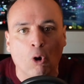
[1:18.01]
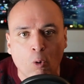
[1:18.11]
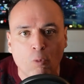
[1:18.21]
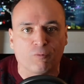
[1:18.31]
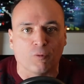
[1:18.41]

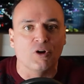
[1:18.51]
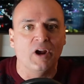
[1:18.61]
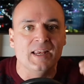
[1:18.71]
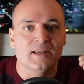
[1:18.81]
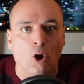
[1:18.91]
over
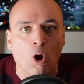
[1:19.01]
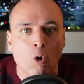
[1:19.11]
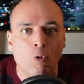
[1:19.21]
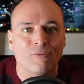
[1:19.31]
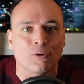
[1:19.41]
and
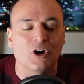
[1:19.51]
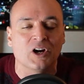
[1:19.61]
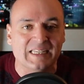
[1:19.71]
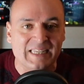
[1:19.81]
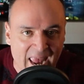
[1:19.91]
over
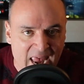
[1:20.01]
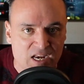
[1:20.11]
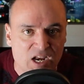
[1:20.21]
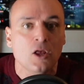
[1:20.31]
again.